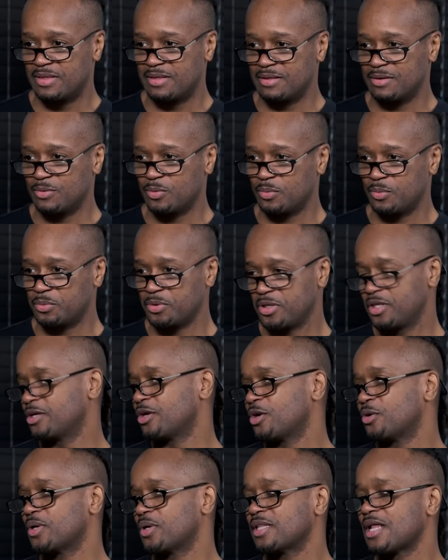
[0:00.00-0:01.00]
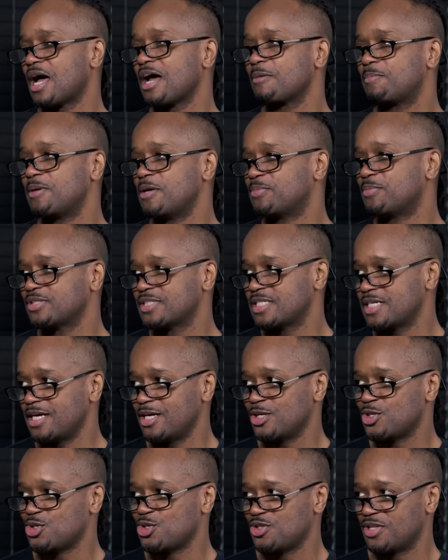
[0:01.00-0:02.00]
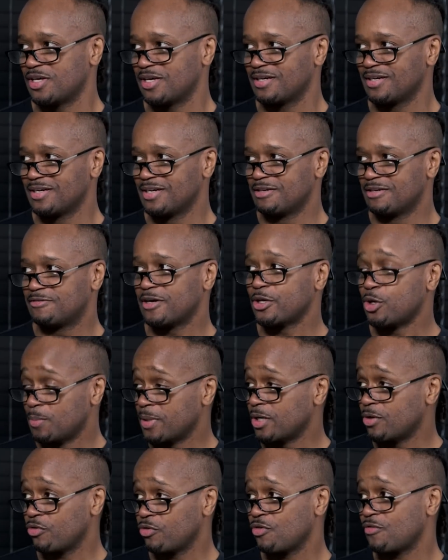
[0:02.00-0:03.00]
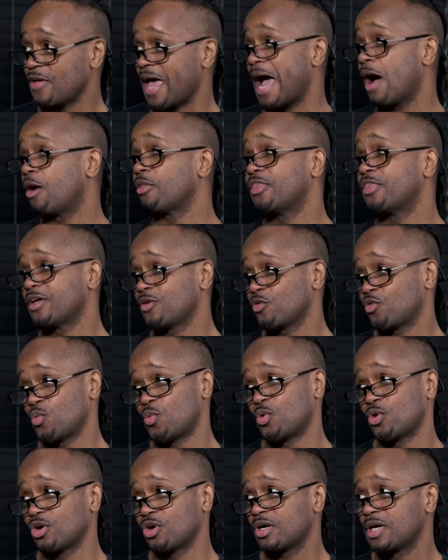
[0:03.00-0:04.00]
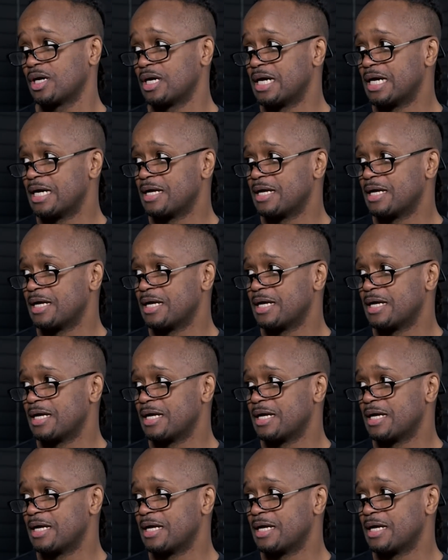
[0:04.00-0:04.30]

you know, a lot of people teach the fundamentals of how things work,